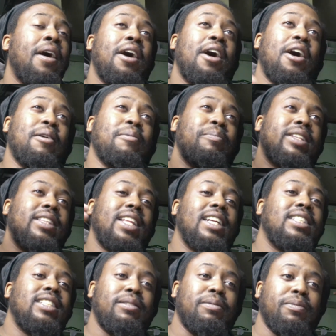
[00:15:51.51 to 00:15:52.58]
But
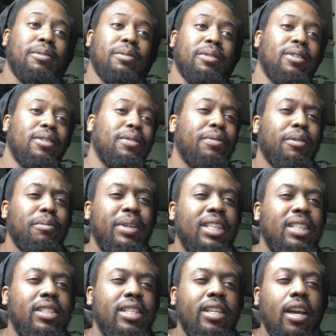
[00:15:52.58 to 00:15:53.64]
that's it for me
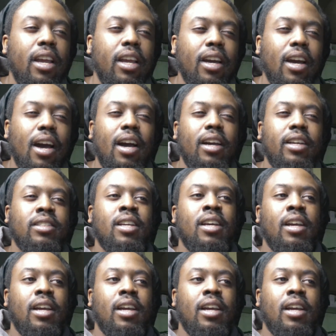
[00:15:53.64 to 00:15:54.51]
today, guys.